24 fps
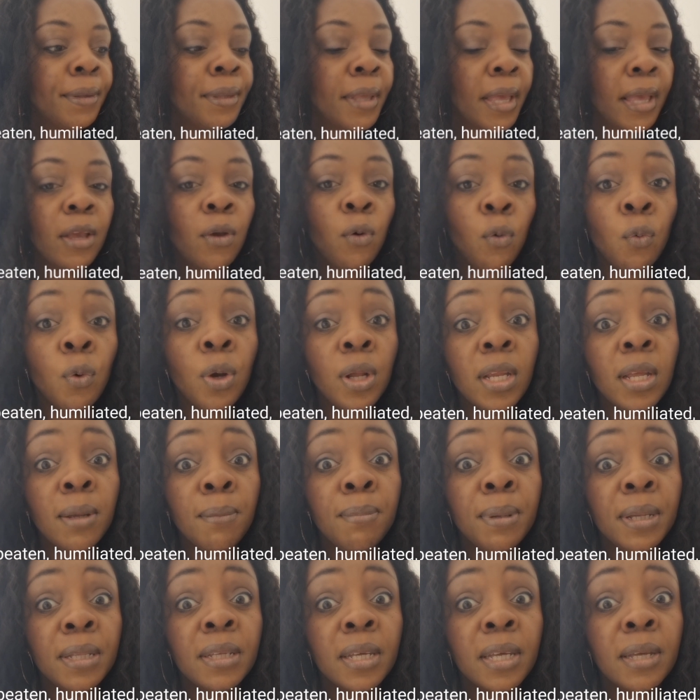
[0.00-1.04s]

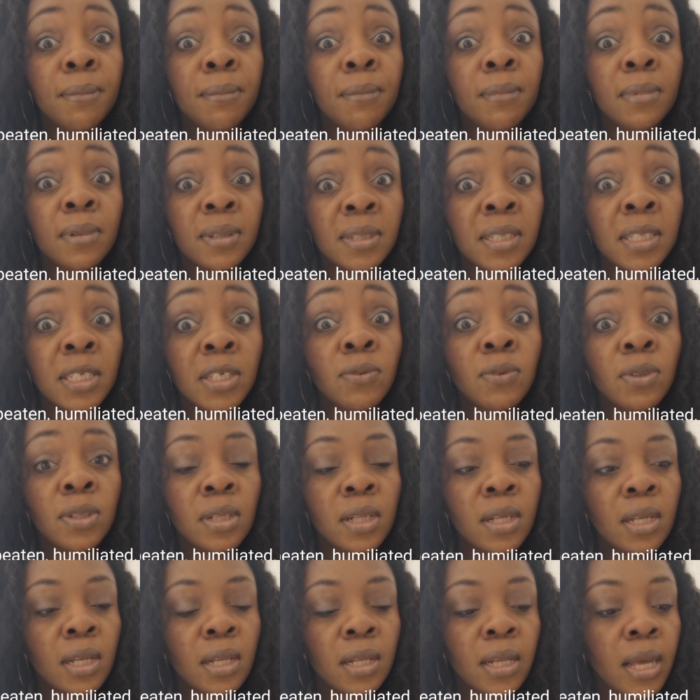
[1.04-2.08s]
really beat him,
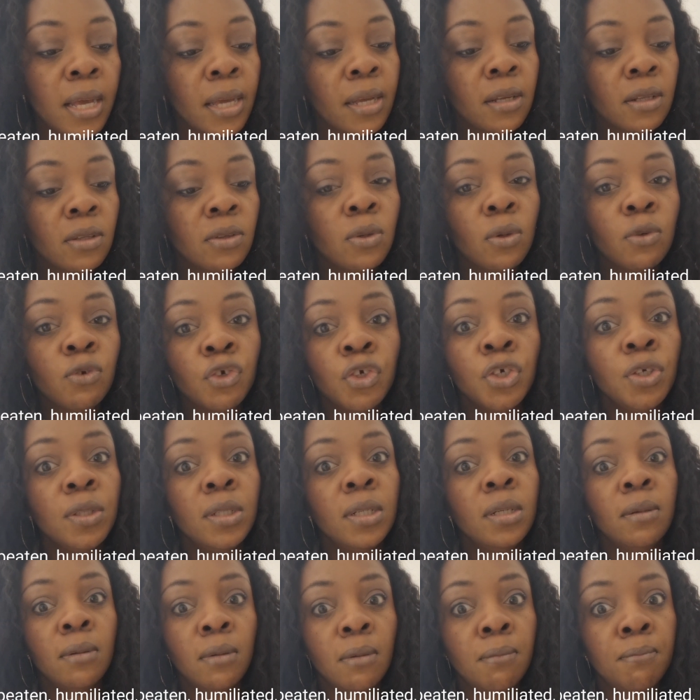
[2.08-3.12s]
seriously, like
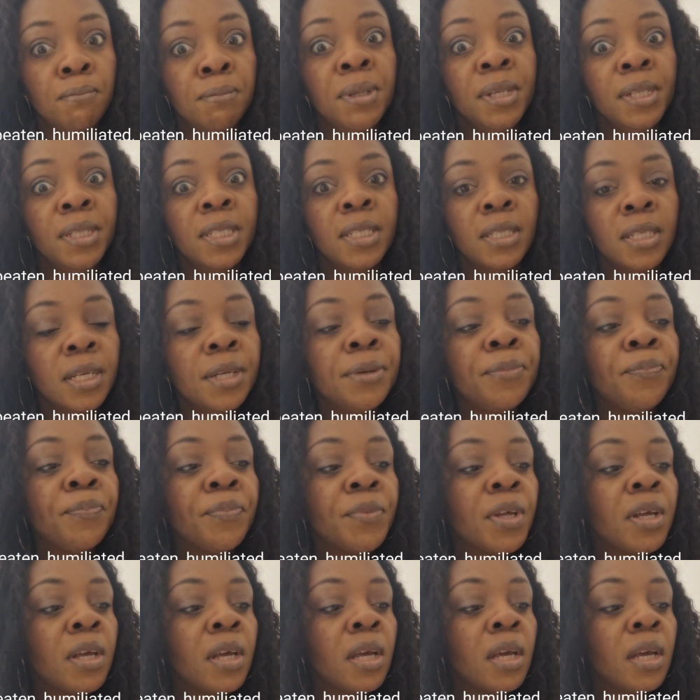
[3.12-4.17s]
torturing, beating
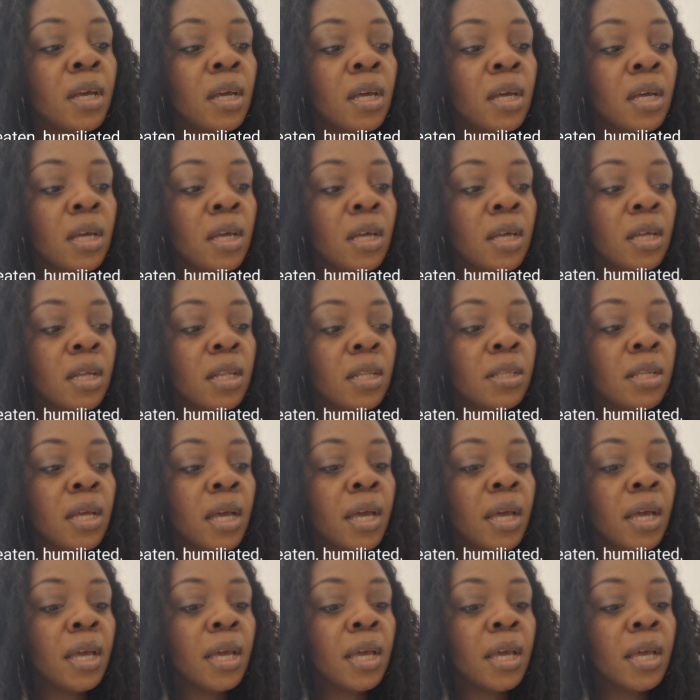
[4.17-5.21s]
him.
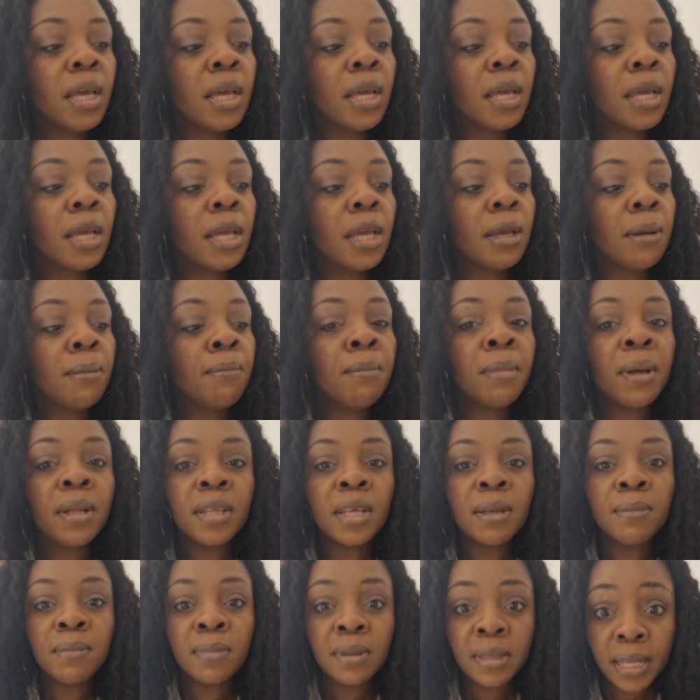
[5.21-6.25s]
They
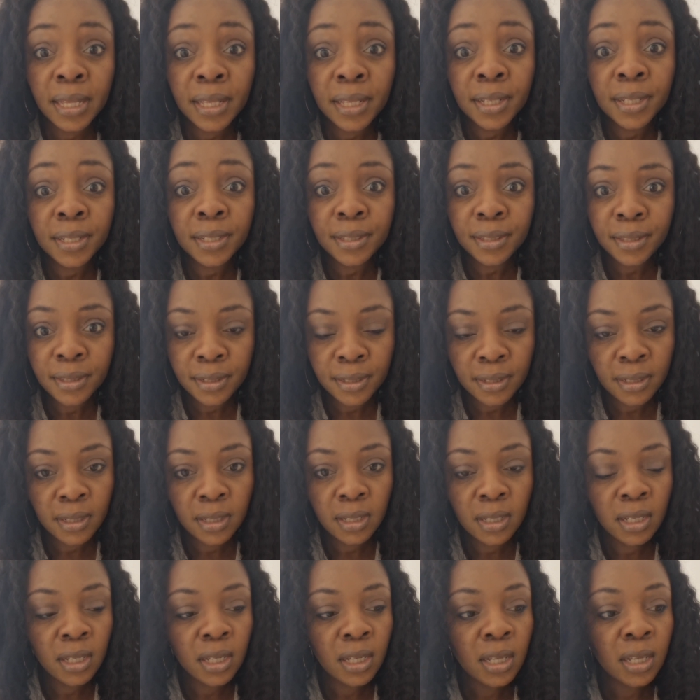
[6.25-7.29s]
made him naked.
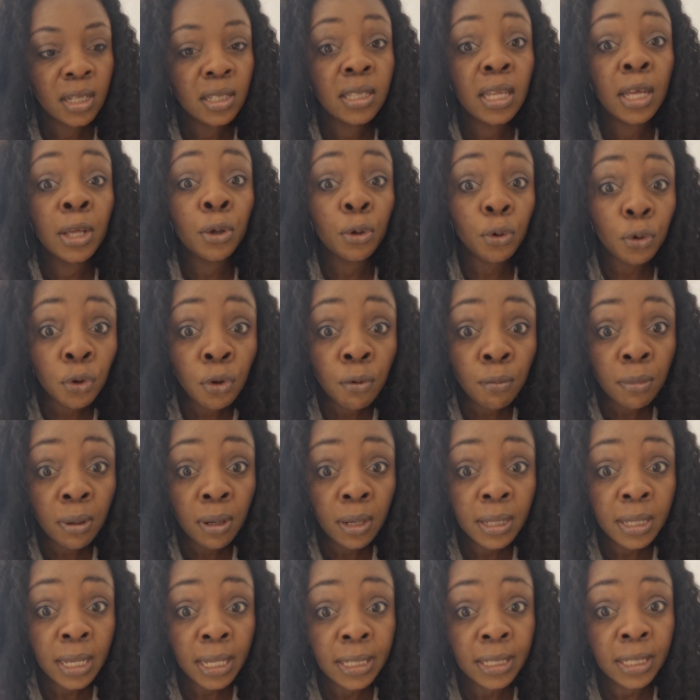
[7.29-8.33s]
They
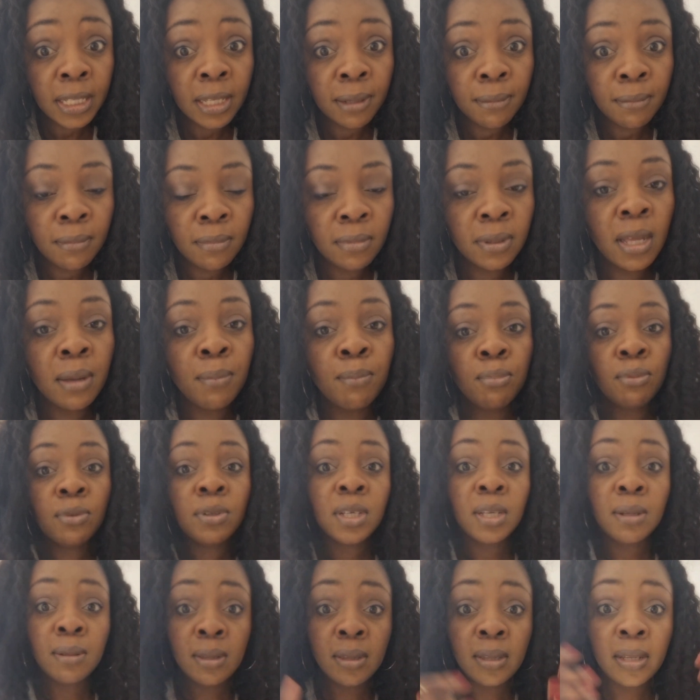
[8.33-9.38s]
humiliate him. They
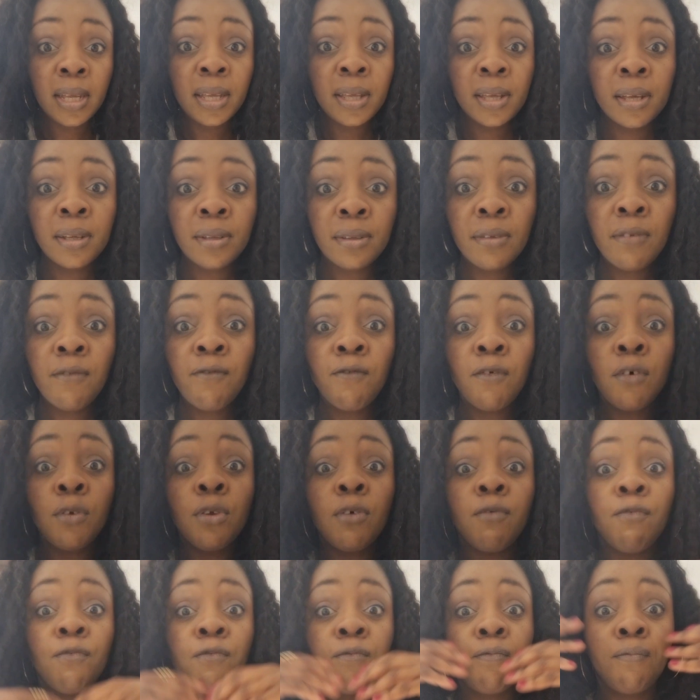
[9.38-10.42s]
put him naked in
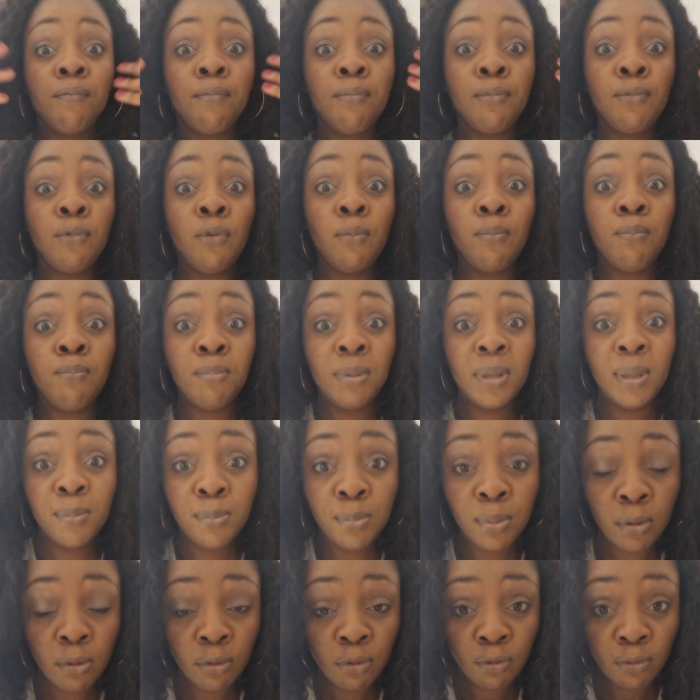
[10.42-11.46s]
front of the
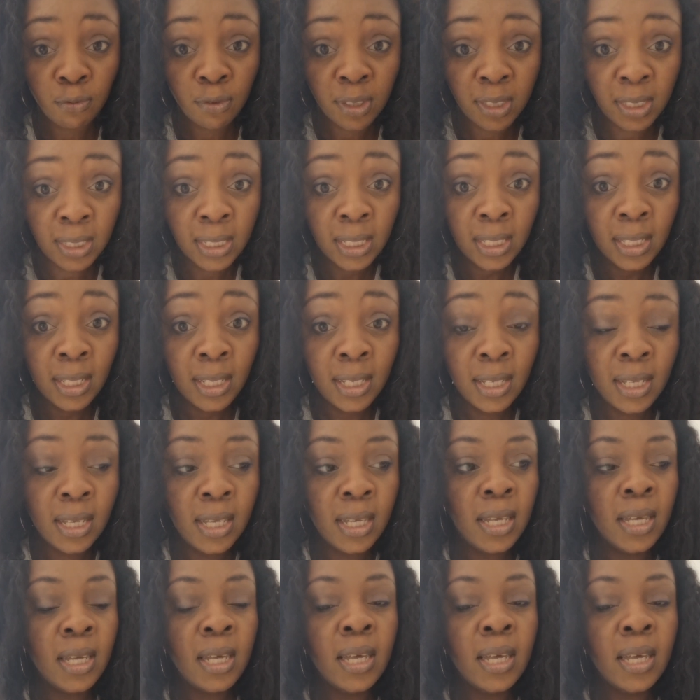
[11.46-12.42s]
people to see.